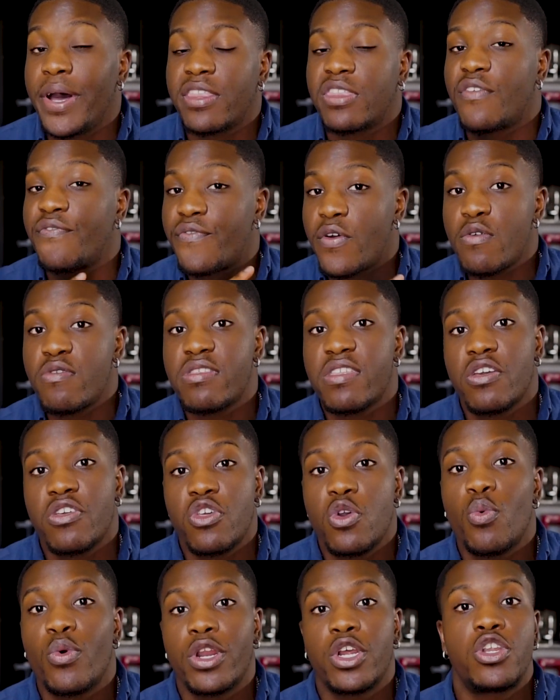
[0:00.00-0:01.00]
But the first
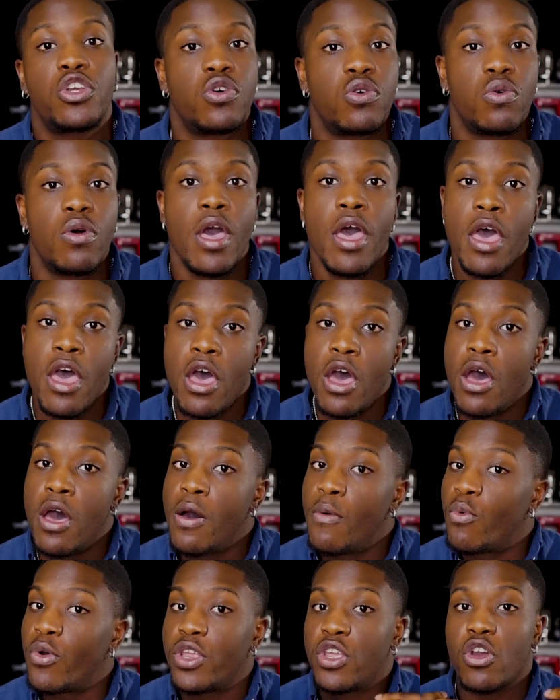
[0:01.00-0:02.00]
thing you want to do
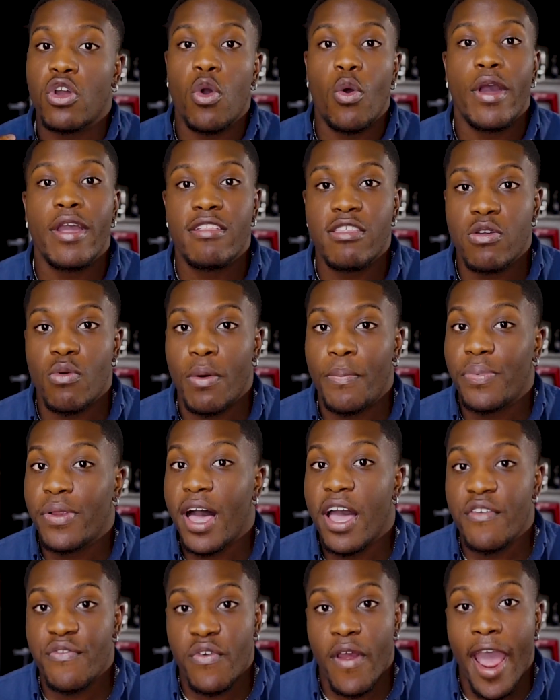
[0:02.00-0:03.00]
when you're going to
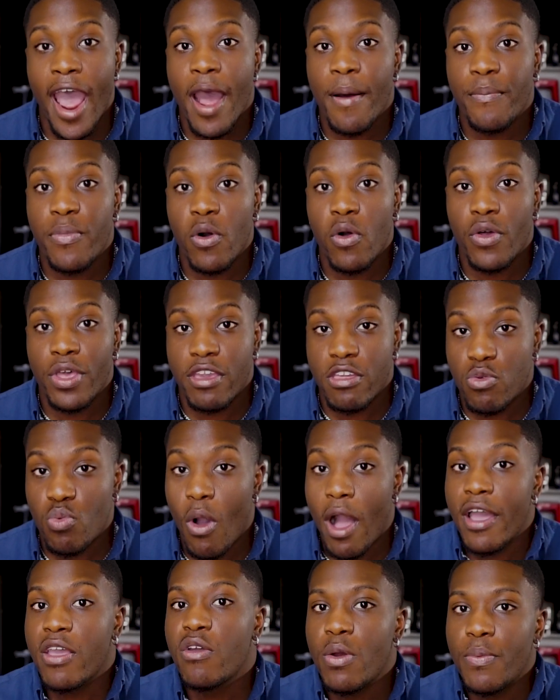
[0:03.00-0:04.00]
apply for Apple is
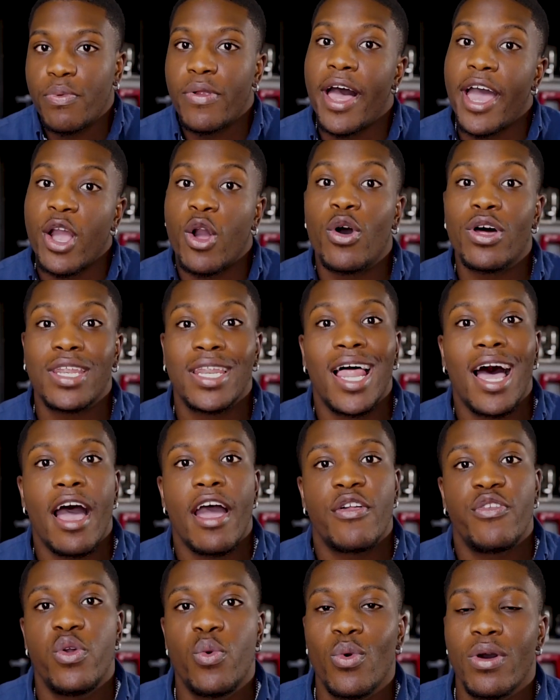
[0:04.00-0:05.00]
while you're applying
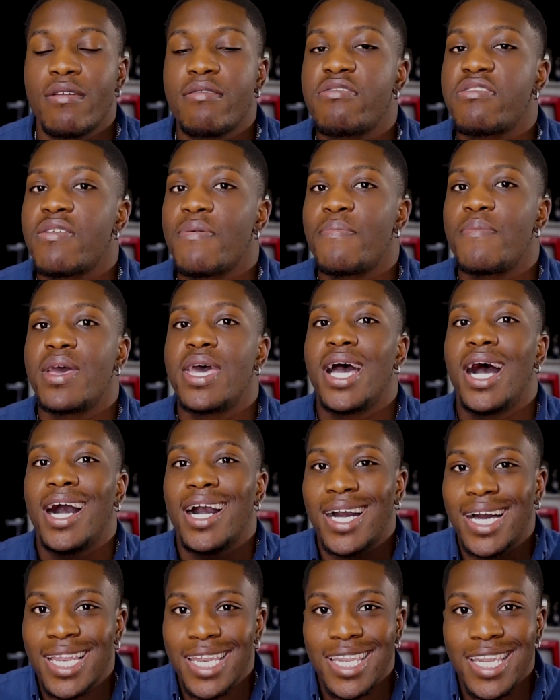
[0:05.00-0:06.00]
online, you want to submit
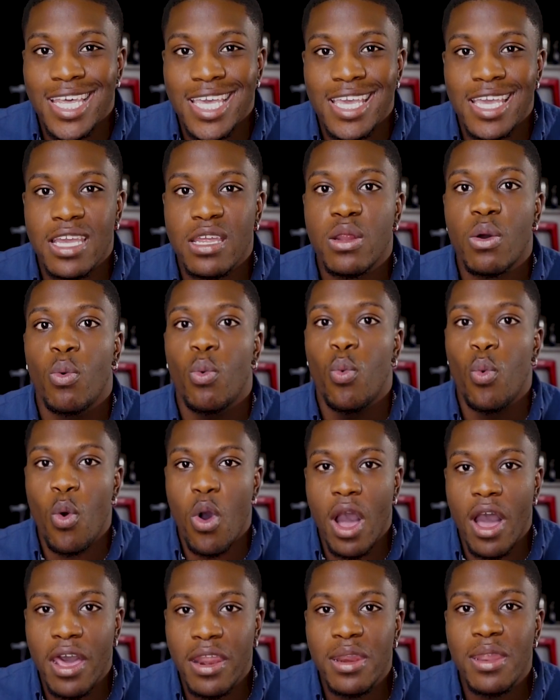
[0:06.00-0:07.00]
a clean
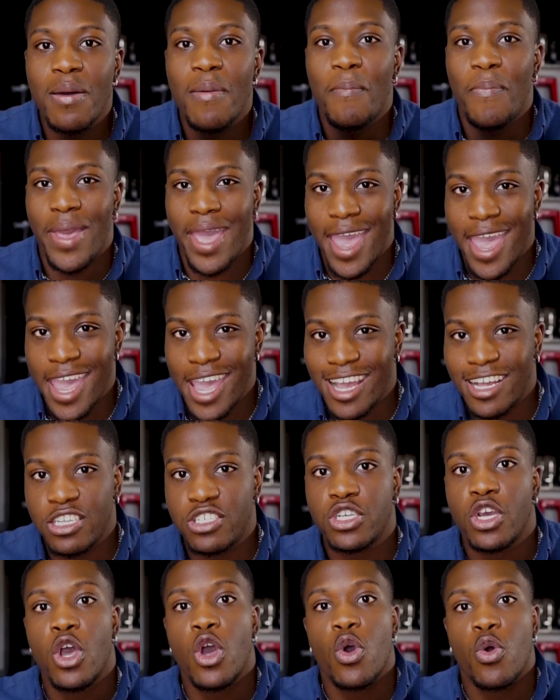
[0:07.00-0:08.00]

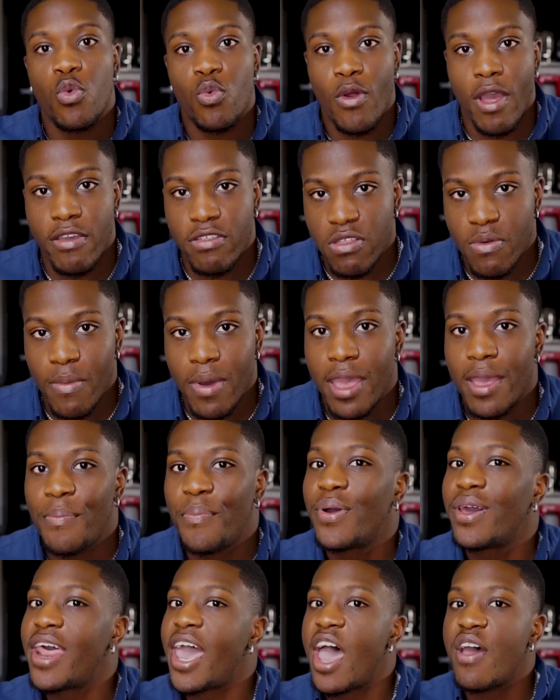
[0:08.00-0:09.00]
one-page resume.
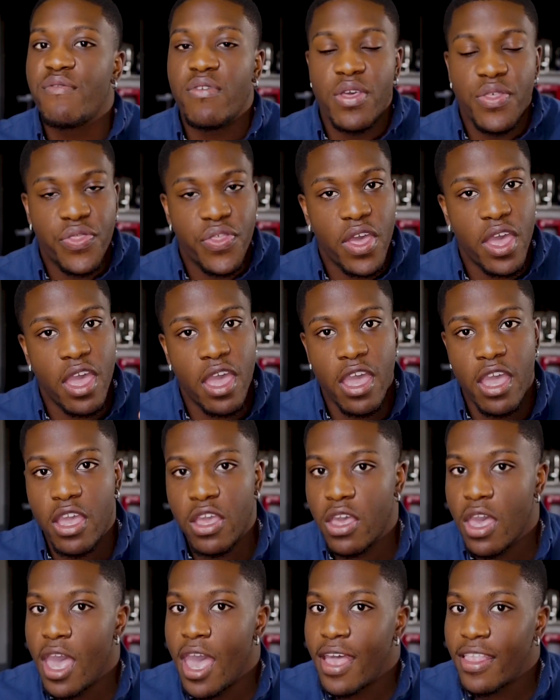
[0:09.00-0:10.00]
Put
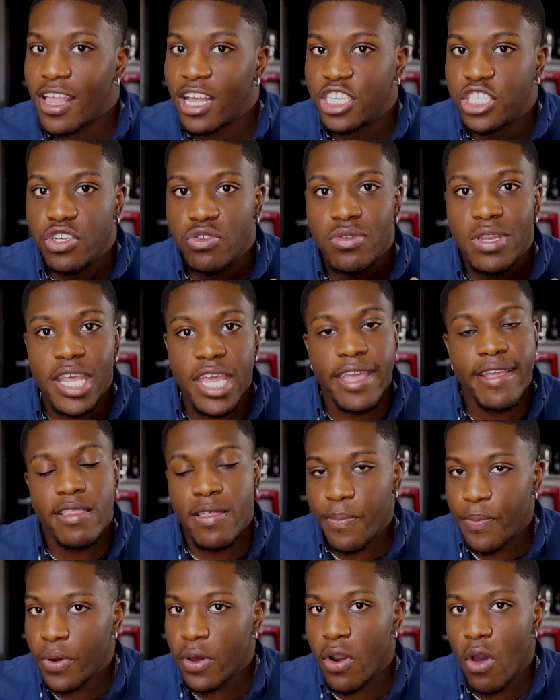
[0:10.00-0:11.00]
everything that you need
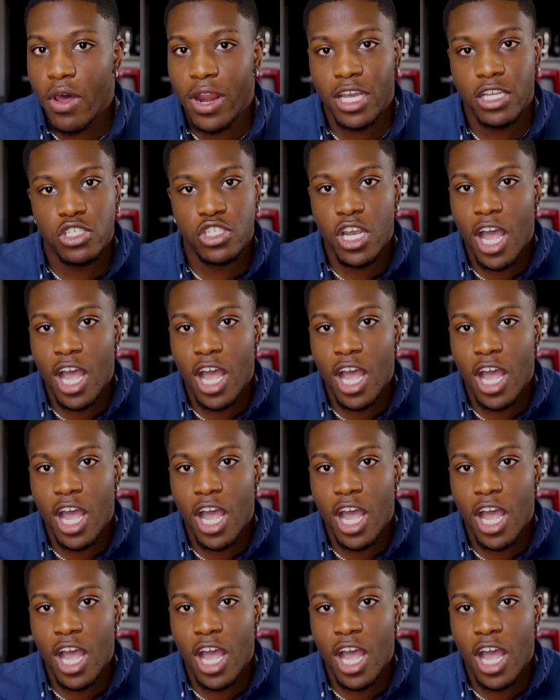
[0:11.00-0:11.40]
to put on it.